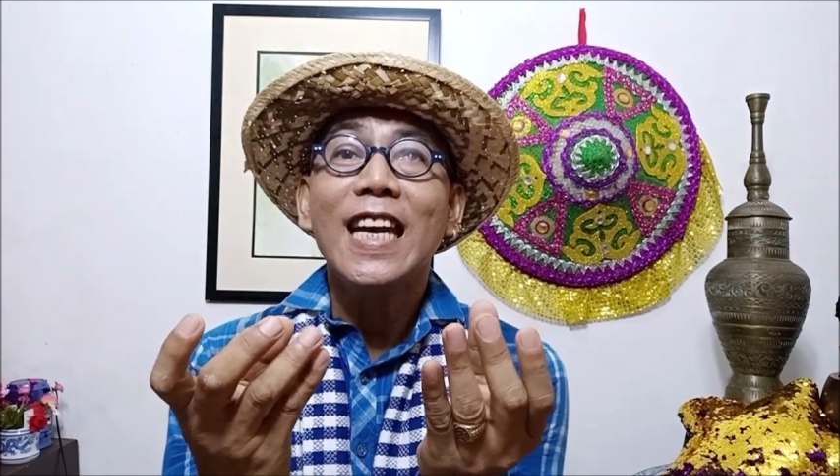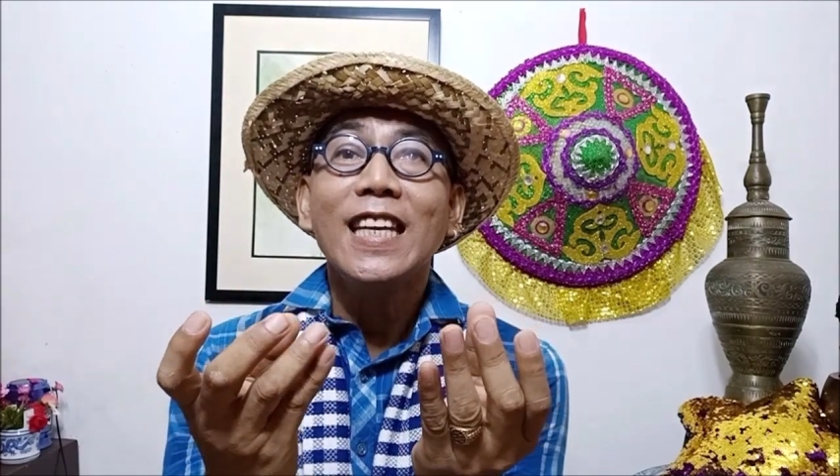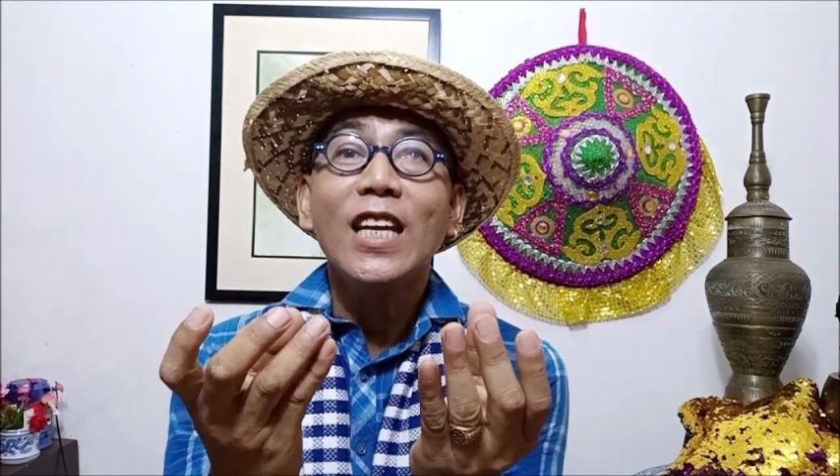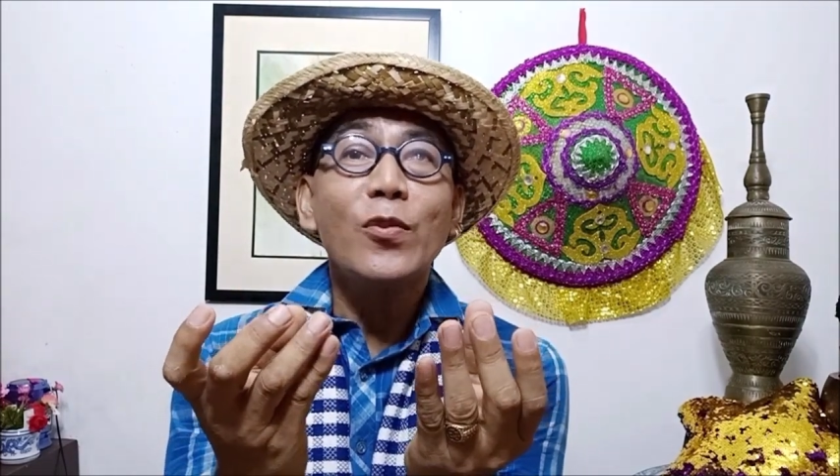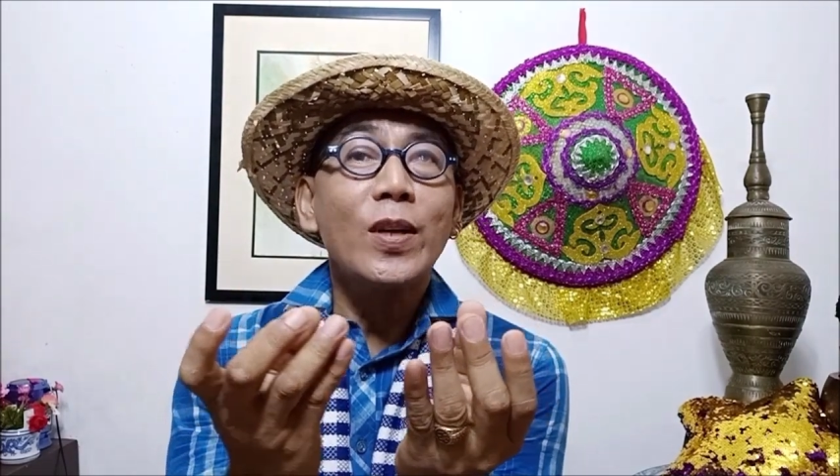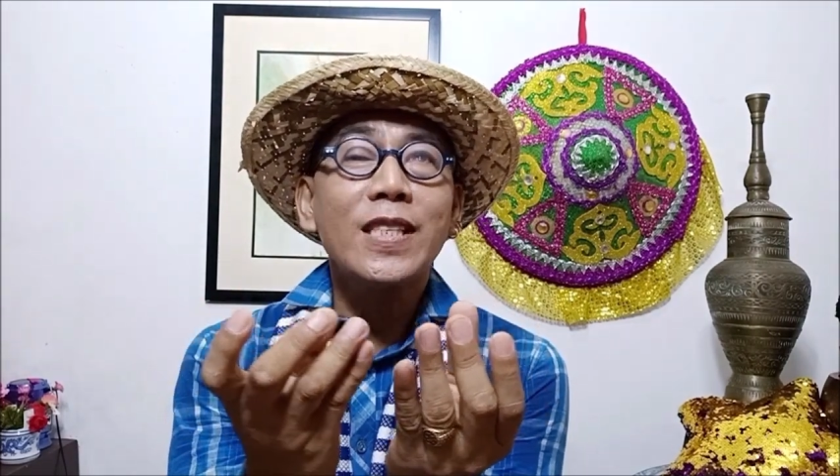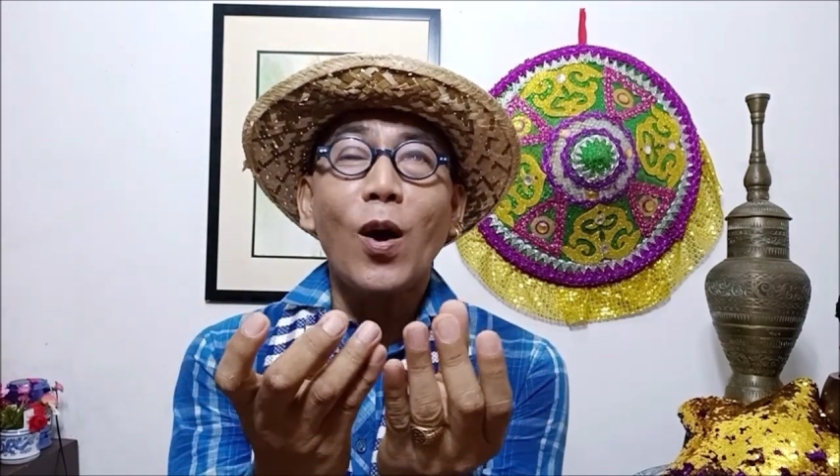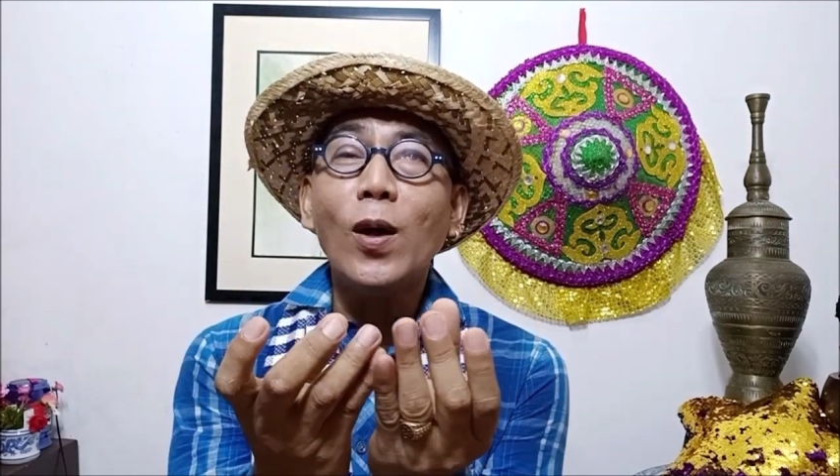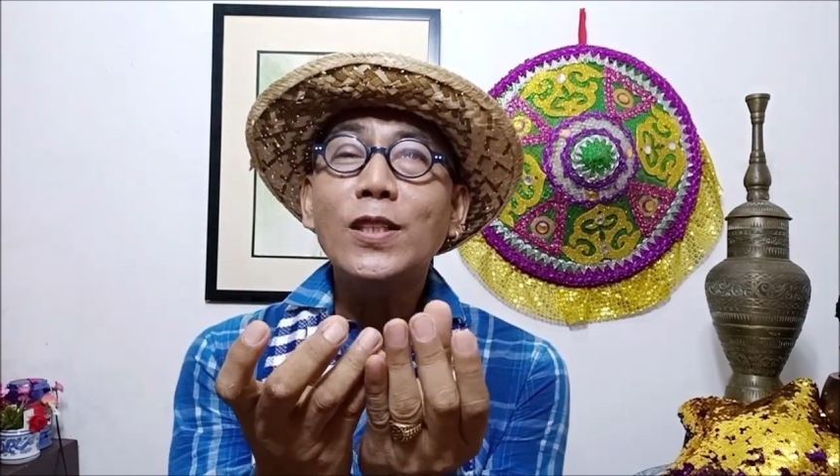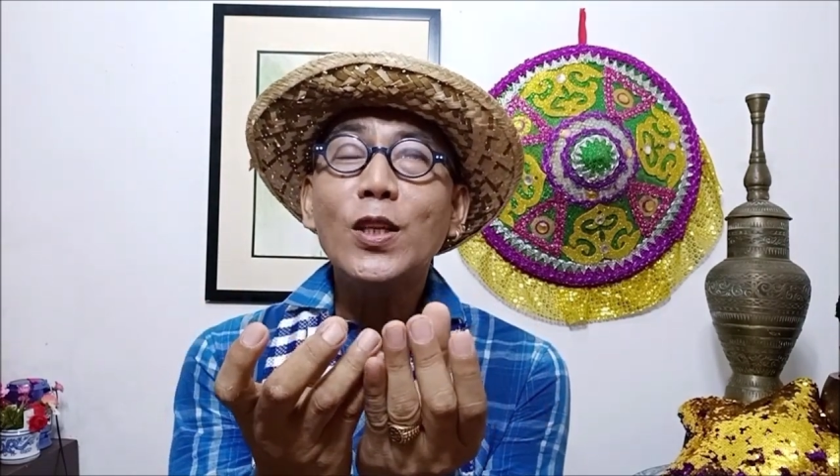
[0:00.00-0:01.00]
that was
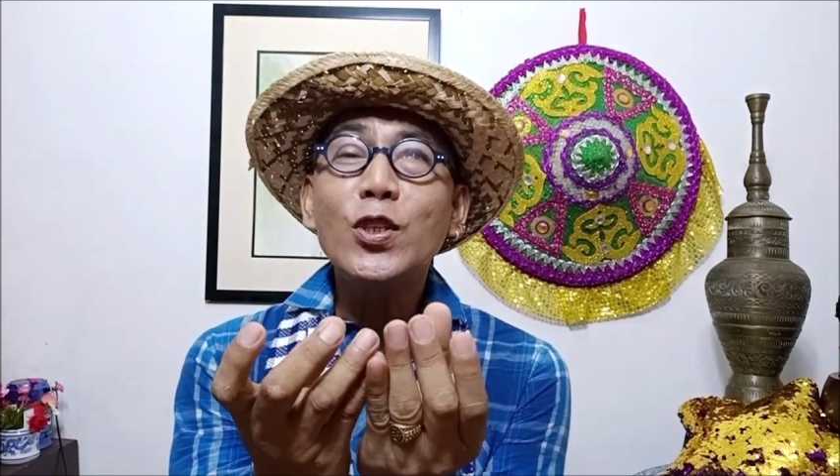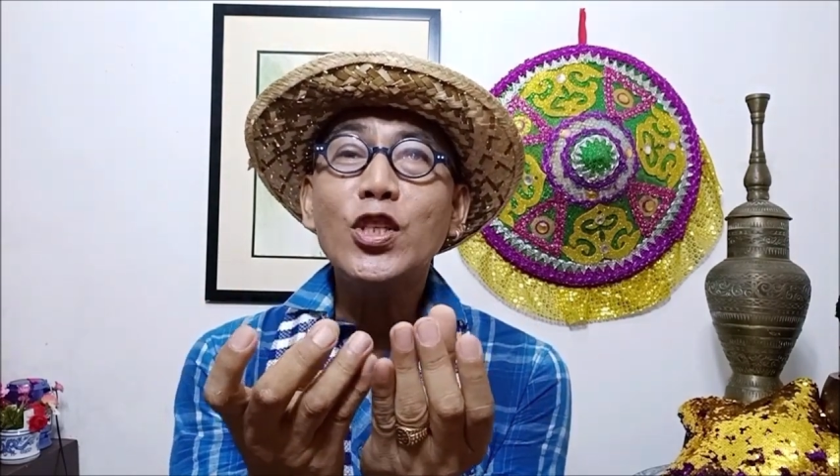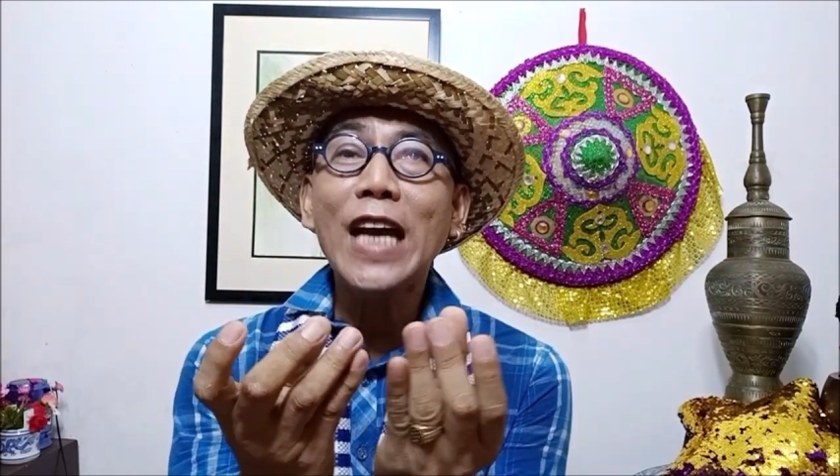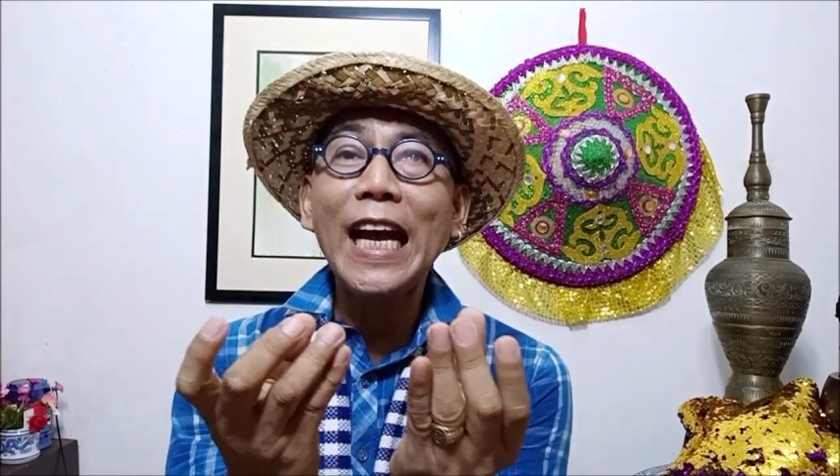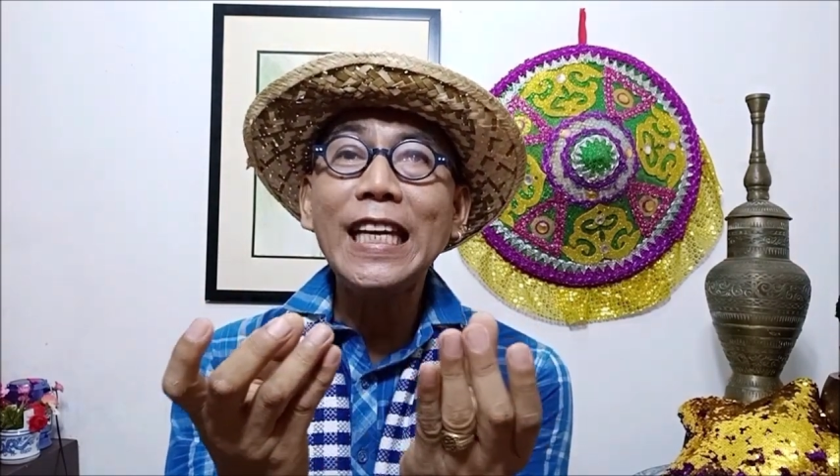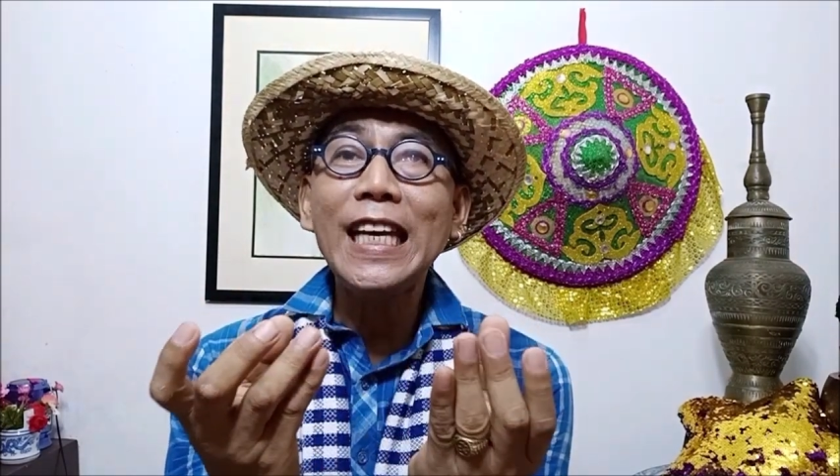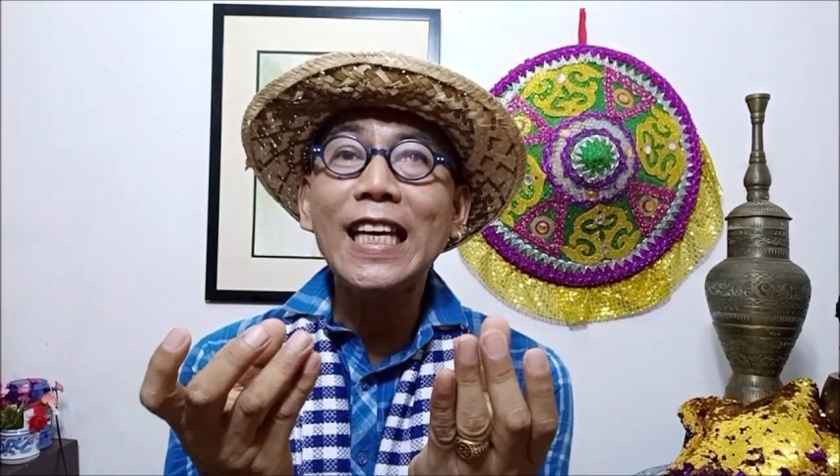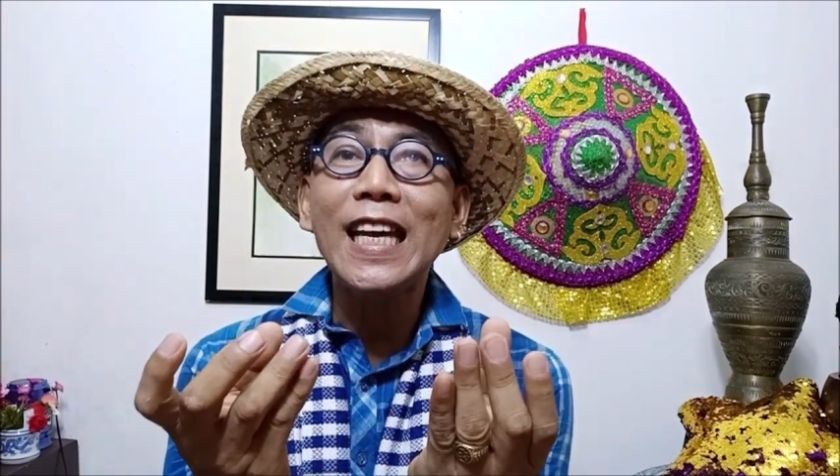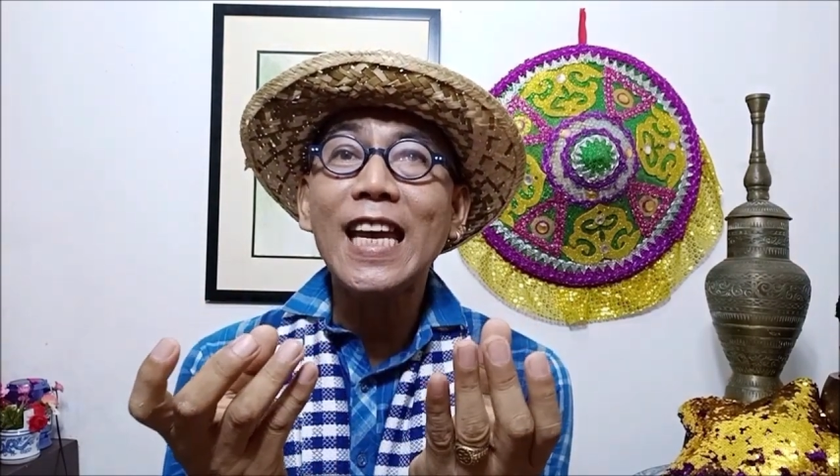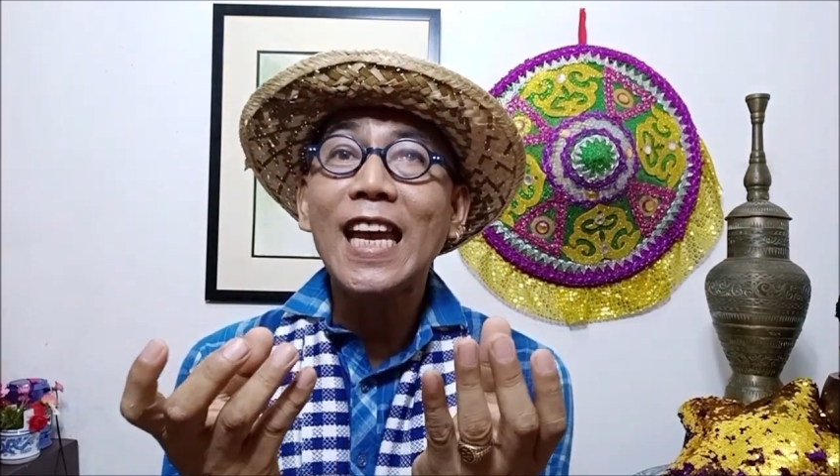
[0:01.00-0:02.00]
also shining.